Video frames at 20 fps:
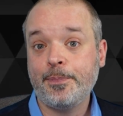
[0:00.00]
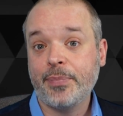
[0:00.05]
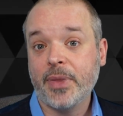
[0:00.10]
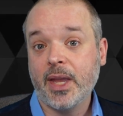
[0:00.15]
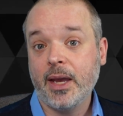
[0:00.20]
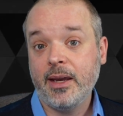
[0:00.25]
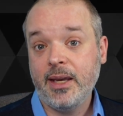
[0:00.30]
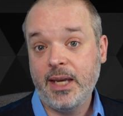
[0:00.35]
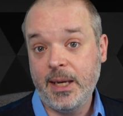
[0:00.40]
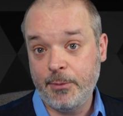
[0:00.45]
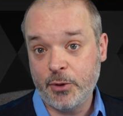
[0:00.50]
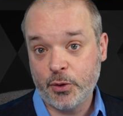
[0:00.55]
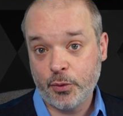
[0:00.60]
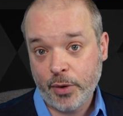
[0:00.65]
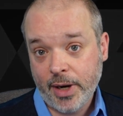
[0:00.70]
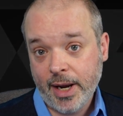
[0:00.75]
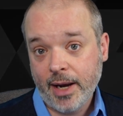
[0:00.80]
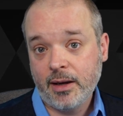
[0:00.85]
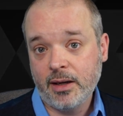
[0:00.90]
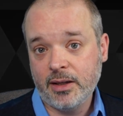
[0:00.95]
keep
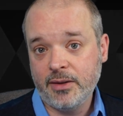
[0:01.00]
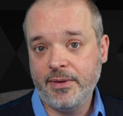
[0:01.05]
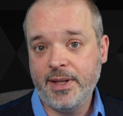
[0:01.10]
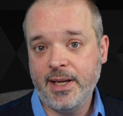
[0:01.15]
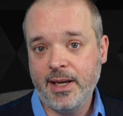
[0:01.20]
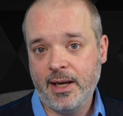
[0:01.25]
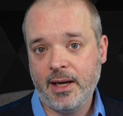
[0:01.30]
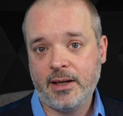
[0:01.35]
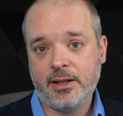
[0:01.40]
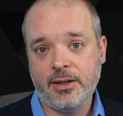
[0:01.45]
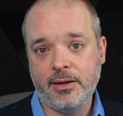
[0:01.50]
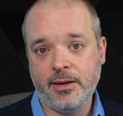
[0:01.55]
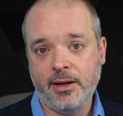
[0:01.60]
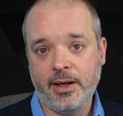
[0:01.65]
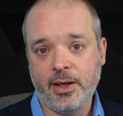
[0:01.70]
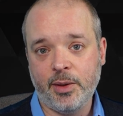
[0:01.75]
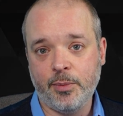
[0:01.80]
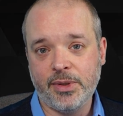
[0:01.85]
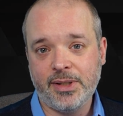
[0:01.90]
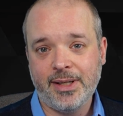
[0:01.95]
track of the action
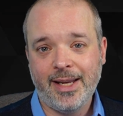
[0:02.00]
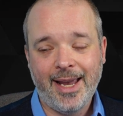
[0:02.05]
items.